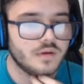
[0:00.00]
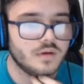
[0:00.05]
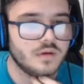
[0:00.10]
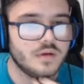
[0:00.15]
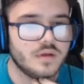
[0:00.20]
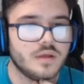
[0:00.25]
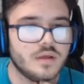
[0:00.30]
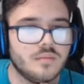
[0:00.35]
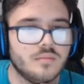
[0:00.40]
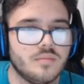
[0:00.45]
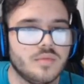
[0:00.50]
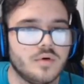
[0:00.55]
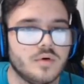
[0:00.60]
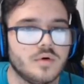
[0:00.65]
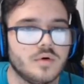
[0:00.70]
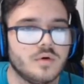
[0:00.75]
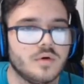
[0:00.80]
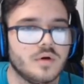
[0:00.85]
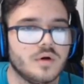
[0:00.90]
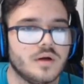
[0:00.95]

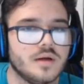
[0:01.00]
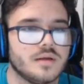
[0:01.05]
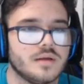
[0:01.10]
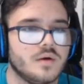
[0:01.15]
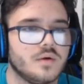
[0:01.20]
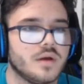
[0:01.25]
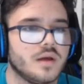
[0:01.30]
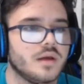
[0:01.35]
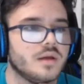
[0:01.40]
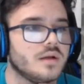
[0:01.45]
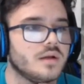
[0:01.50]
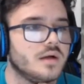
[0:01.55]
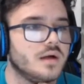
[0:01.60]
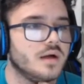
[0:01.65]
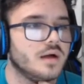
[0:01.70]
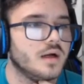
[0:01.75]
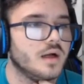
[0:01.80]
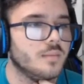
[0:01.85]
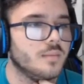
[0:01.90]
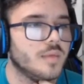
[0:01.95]
Import. Okay.
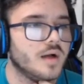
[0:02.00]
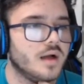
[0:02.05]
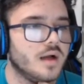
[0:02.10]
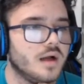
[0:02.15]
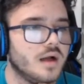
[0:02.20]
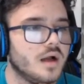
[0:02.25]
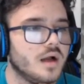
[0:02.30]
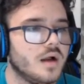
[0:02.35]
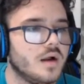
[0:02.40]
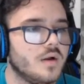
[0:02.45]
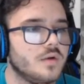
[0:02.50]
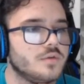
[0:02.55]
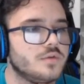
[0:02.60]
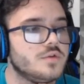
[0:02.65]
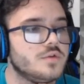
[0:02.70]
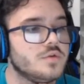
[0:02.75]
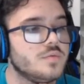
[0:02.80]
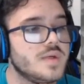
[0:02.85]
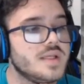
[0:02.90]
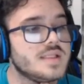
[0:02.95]
Um,
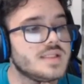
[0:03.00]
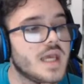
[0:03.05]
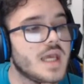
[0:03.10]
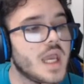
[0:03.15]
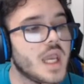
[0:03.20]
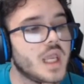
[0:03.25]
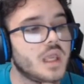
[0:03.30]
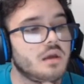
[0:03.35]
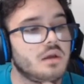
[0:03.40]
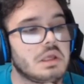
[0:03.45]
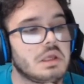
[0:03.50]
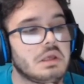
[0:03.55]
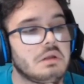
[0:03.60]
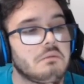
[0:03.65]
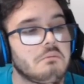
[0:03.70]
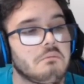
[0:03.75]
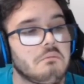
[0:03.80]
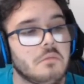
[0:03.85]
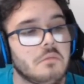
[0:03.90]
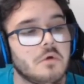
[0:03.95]
do we take a hit
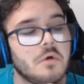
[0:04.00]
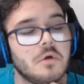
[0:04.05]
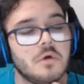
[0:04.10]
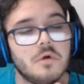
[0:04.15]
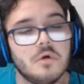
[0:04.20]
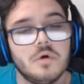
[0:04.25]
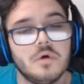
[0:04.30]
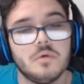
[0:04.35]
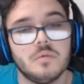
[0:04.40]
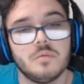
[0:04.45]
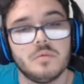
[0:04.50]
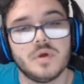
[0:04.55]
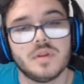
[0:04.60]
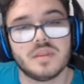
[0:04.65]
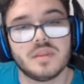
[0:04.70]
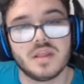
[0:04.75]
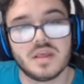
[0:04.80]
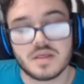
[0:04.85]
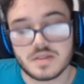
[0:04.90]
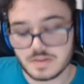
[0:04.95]
with
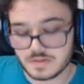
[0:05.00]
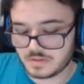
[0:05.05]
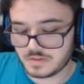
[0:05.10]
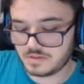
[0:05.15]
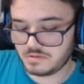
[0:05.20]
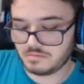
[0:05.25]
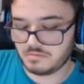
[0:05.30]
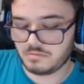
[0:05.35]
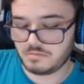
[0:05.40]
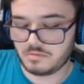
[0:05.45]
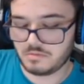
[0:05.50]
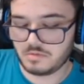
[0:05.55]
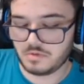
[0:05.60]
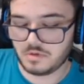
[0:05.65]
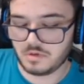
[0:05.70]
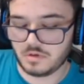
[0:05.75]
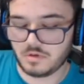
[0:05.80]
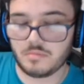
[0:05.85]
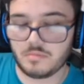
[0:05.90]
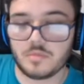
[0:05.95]
this?
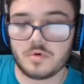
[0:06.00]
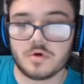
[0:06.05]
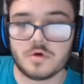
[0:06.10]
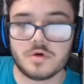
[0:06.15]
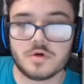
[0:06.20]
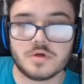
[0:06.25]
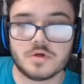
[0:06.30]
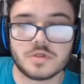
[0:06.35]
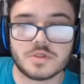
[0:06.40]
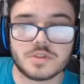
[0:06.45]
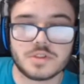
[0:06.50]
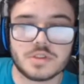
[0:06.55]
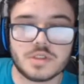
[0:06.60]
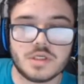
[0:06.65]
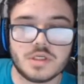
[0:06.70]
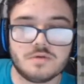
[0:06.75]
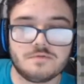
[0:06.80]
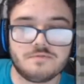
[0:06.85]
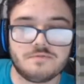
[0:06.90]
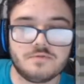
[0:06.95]
Um,
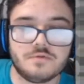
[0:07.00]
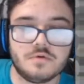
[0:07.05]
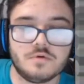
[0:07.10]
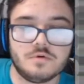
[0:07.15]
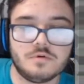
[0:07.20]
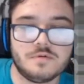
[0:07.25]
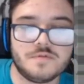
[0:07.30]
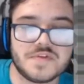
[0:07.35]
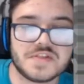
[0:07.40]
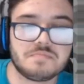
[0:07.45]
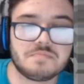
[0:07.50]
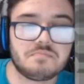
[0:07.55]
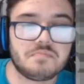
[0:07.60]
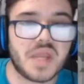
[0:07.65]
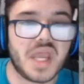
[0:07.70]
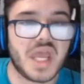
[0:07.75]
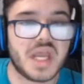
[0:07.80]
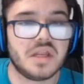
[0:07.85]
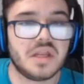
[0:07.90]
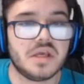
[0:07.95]
Urshifu. If it's
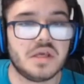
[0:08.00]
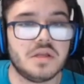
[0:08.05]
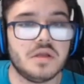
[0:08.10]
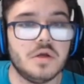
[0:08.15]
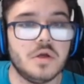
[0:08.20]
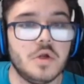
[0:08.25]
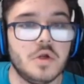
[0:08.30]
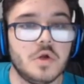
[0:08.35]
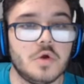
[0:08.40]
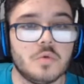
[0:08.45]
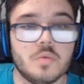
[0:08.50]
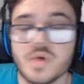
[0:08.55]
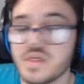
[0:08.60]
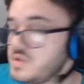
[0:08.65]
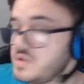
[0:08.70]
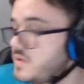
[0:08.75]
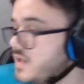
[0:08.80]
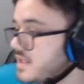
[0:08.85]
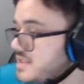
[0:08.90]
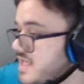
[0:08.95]
banded, we
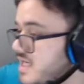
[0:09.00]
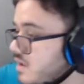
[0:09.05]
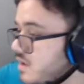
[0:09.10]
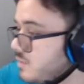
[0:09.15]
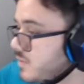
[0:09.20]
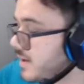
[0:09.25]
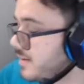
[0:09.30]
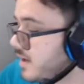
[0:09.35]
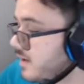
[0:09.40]
do not take a...